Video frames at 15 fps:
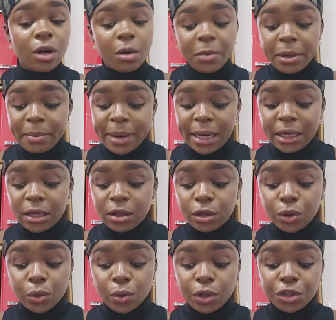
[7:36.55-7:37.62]
coming back in the
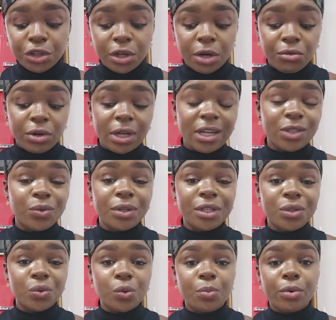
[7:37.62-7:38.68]
200 and running at
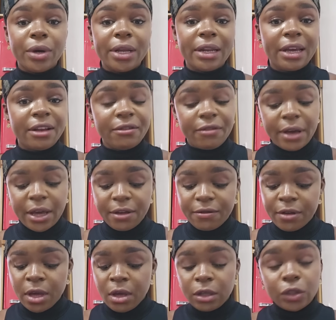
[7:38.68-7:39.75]

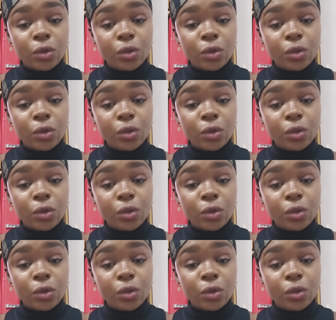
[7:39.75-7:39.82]
22.95.